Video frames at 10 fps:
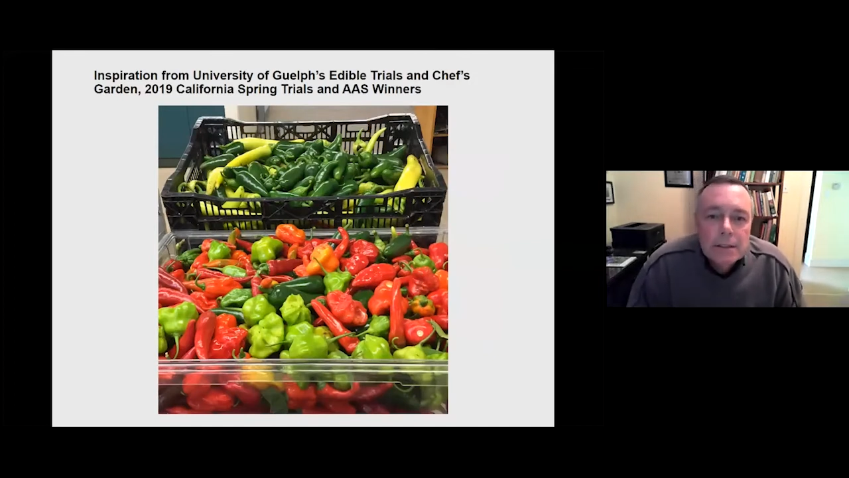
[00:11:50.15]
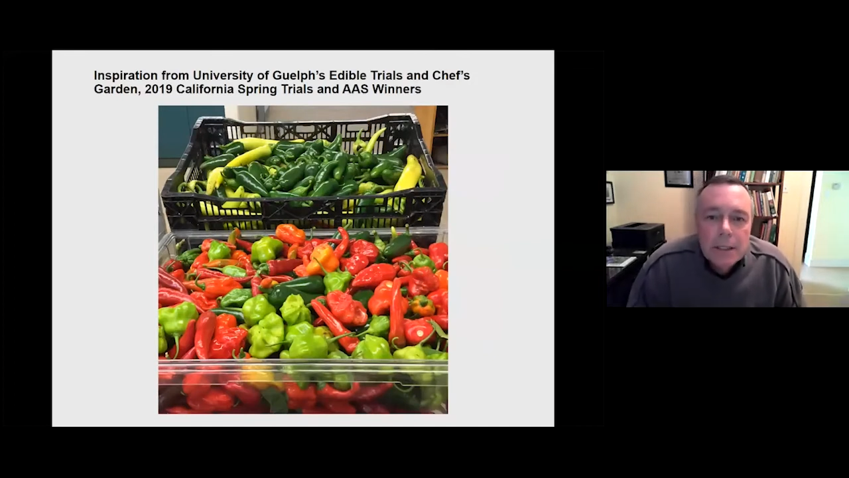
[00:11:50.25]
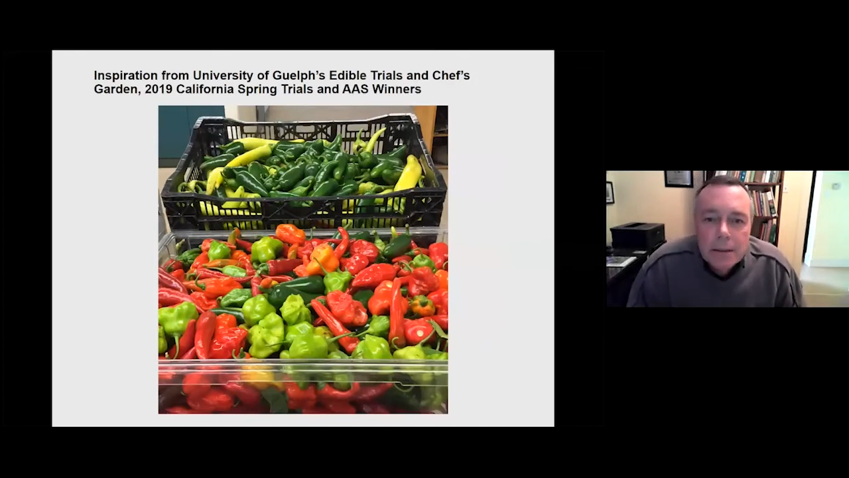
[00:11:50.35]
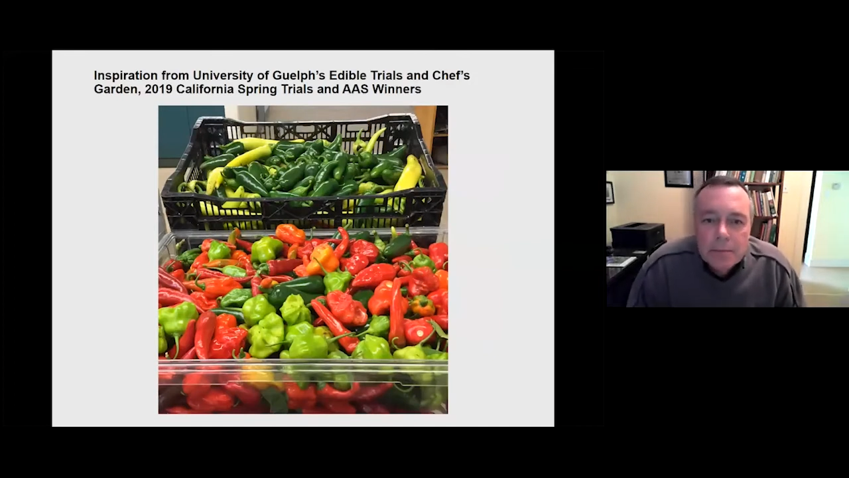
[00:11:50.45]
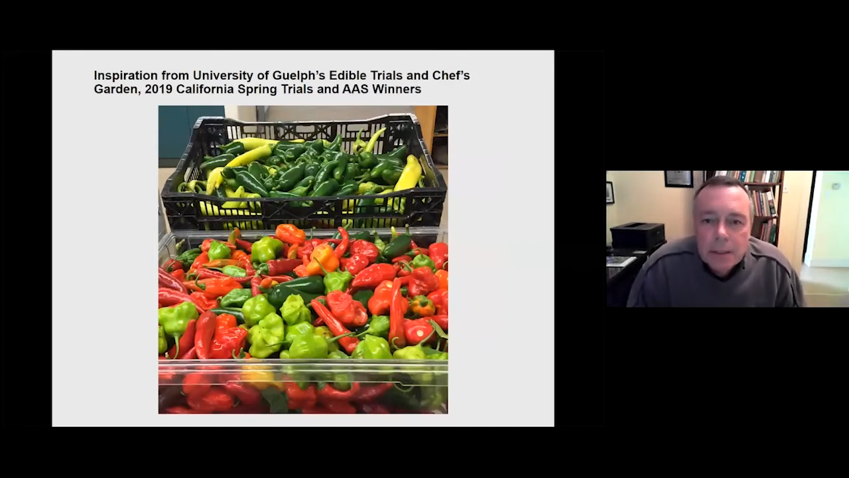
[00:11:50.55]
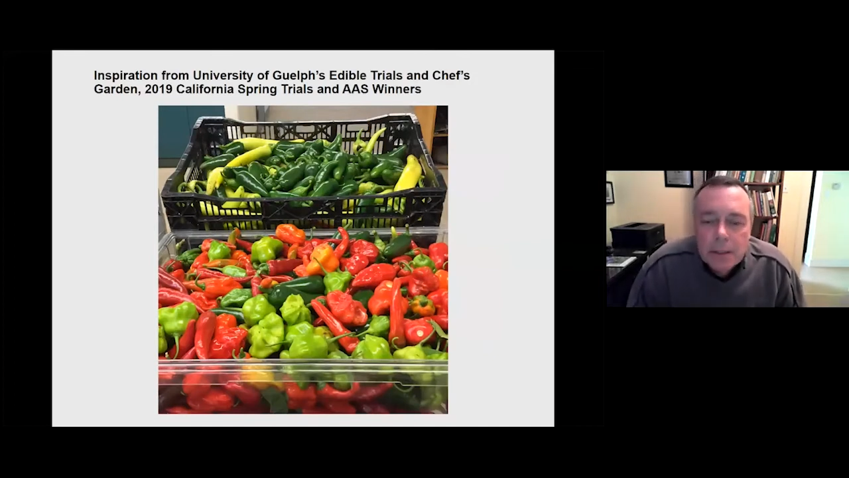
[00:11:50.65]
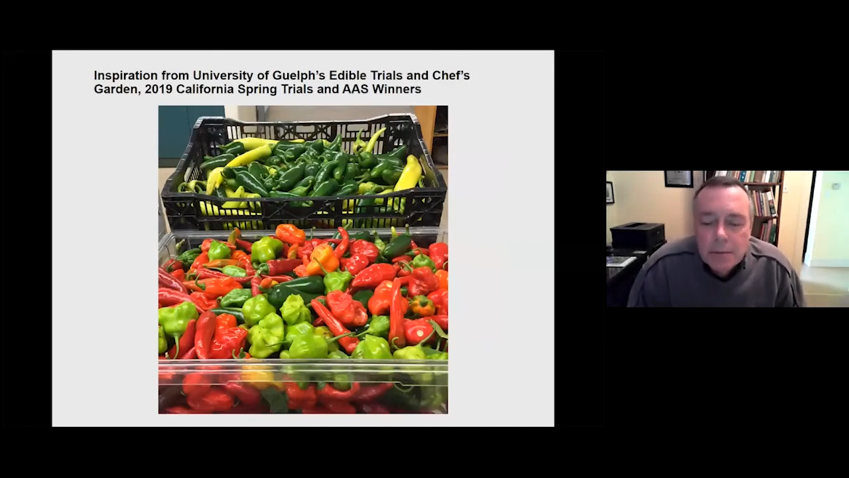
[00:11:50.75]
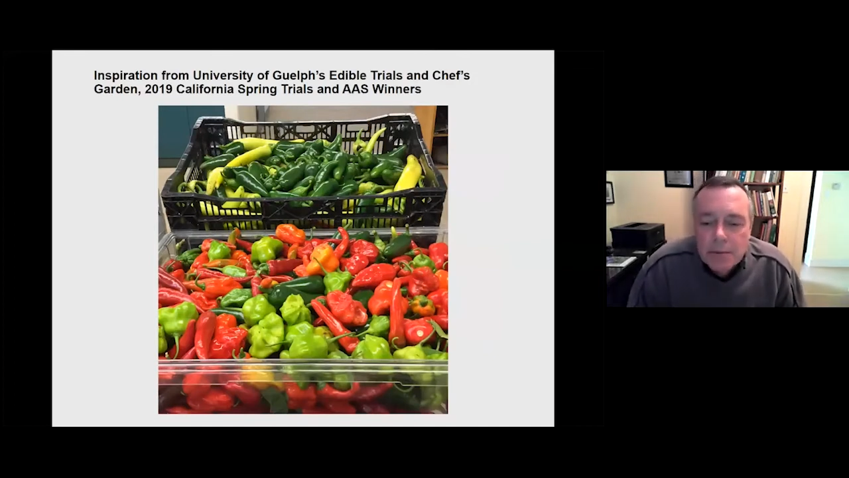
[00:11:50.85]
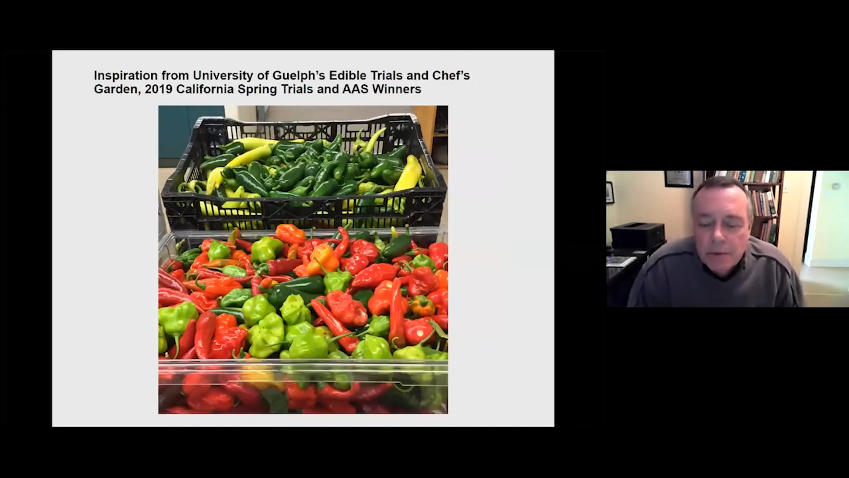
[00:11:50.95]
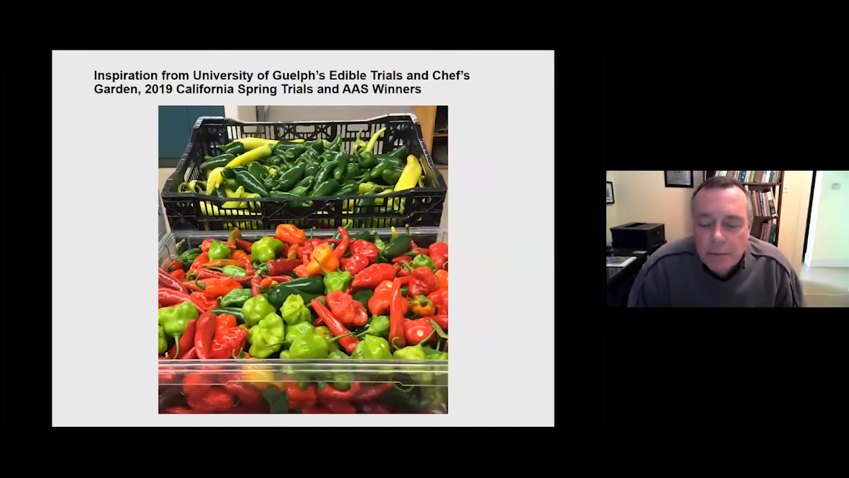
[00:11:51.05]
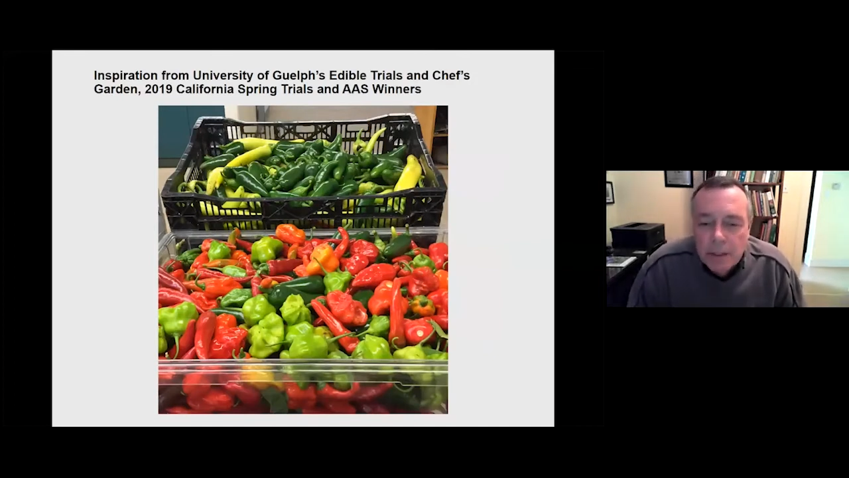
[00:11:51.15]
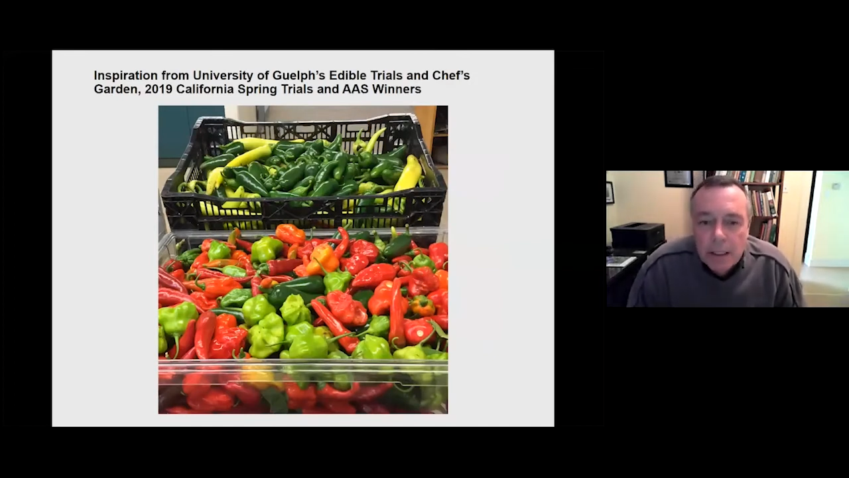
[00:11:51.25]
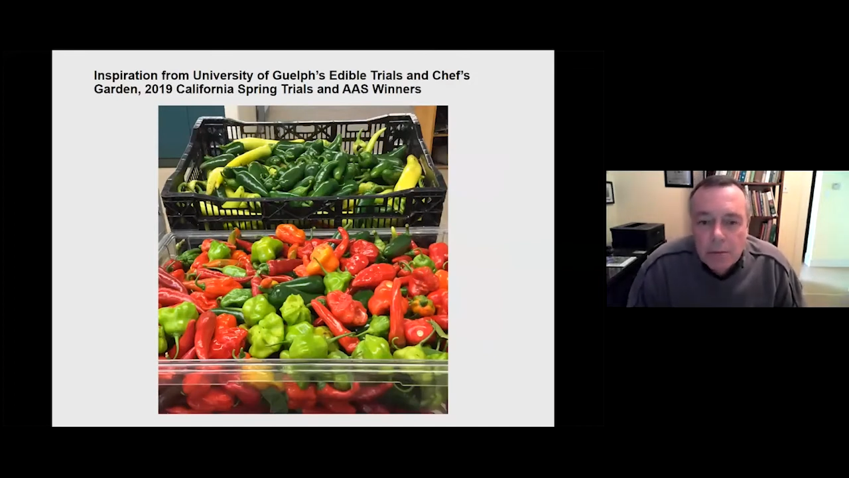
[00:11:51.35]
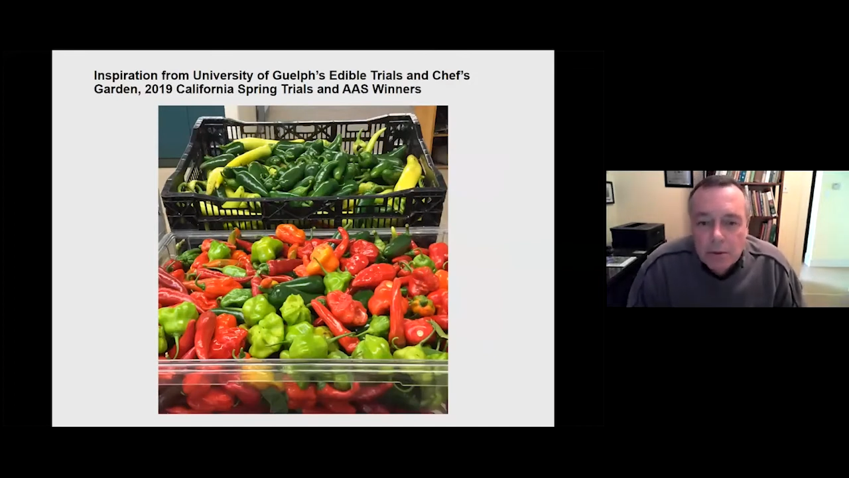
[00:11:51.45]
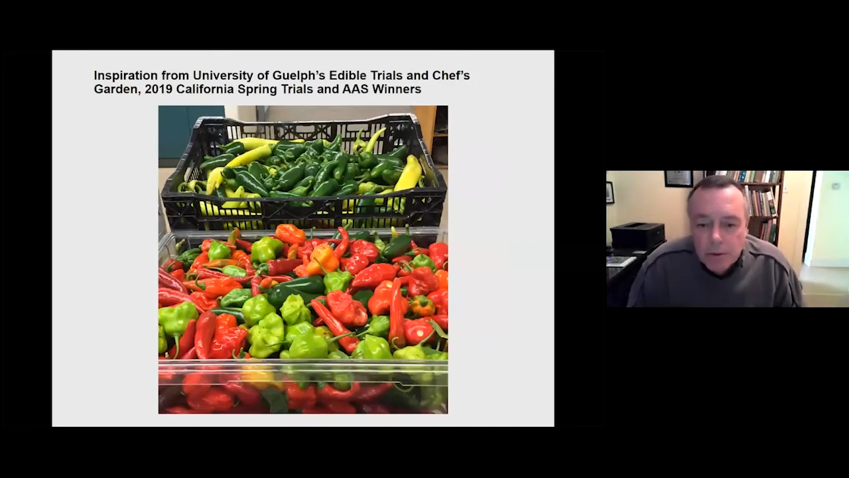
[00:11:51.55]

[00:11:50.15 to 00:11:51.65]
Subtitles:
comes from the edible